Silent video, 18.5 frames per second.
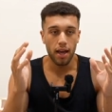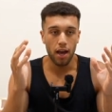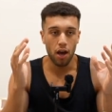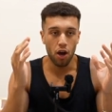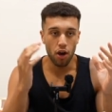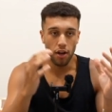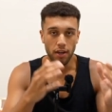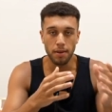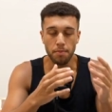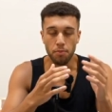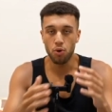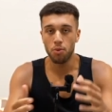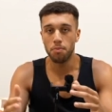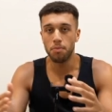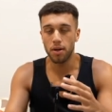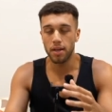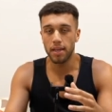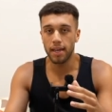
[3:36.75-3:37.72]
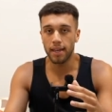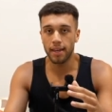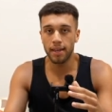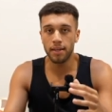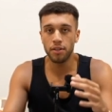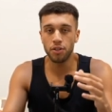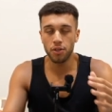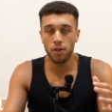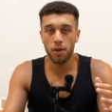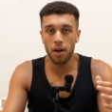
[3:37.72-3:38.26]
earning more money again.
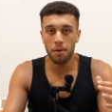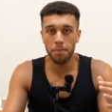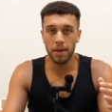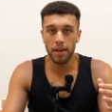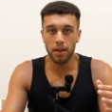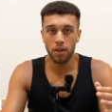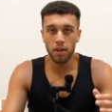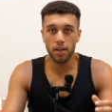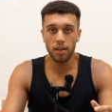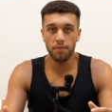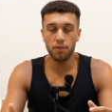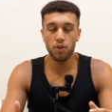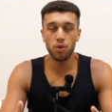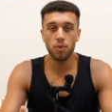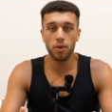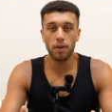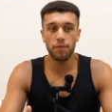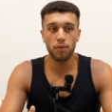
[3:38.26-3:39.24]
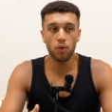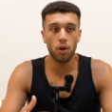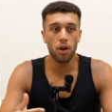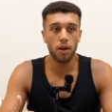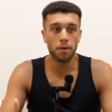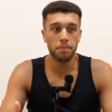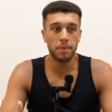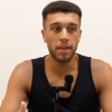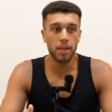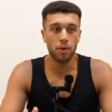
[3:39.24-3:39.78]
Do you know what I mean? Like if you if you're
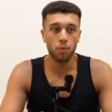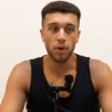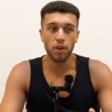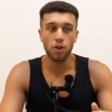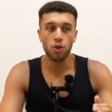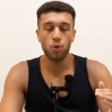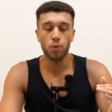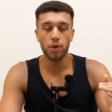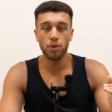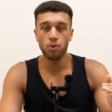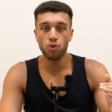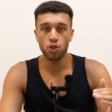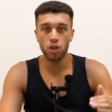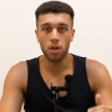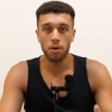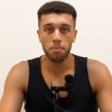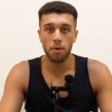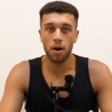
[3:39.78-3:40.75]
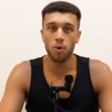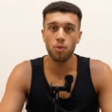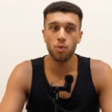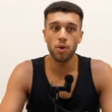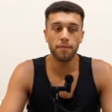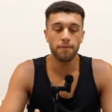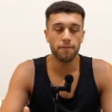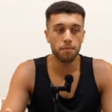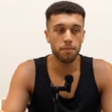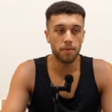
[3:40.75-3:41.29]
like me, when you quit your job, I
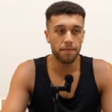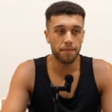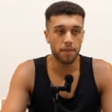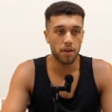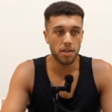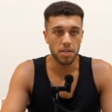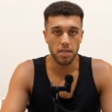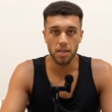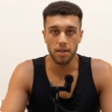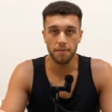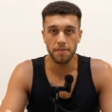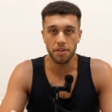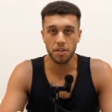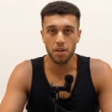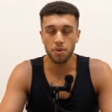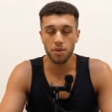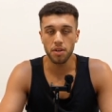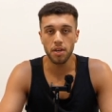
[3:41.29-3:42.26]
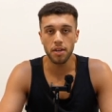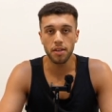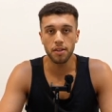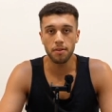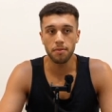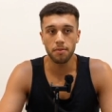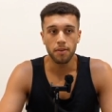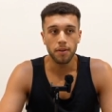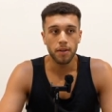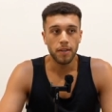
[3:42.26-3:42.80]
went from the fire service, I was
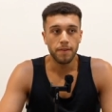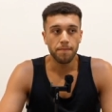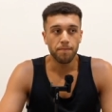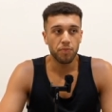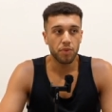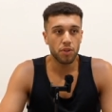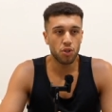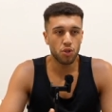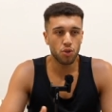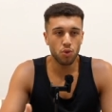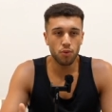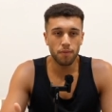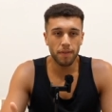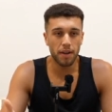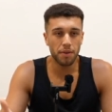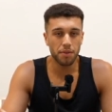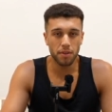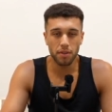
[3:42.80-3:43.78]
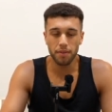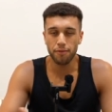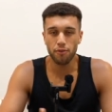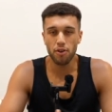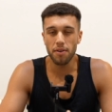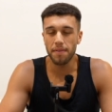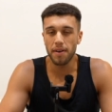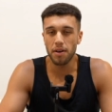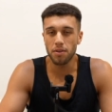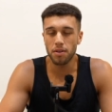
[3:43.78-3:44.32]
earning two thousand to
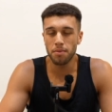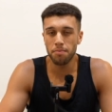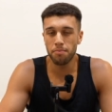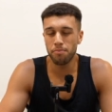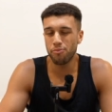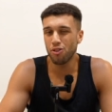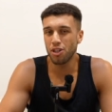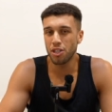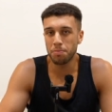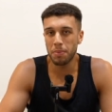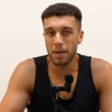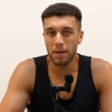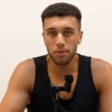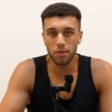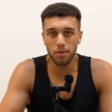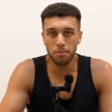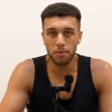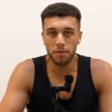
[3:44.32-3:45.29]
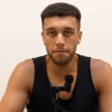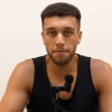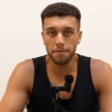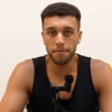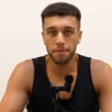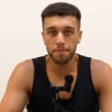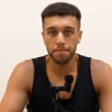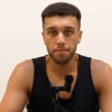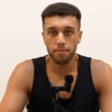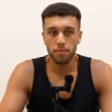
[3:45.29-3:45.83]
three thousand British pounds a
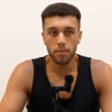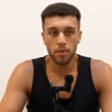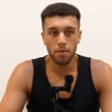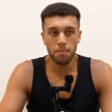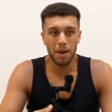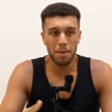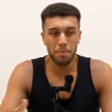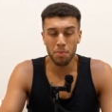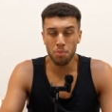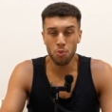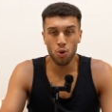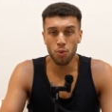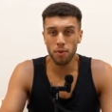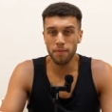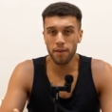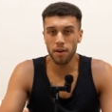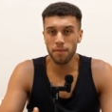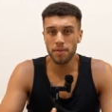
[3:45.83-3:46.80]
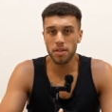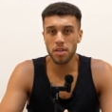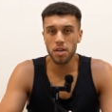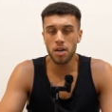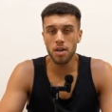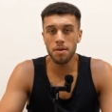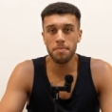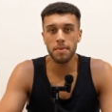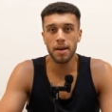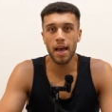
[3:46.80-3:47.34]
month, maybe more with
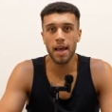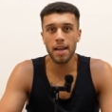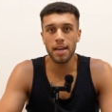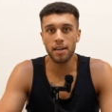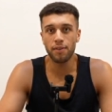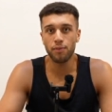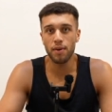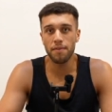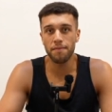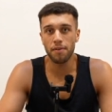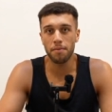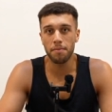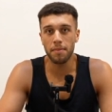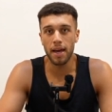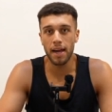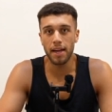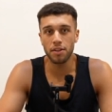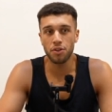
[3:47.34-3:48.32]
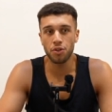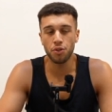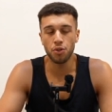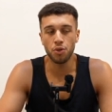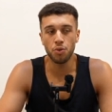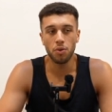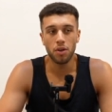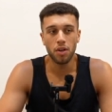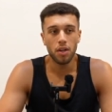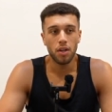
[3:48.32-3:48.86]
overtime, and then I went from that
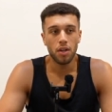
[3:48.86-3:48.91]
to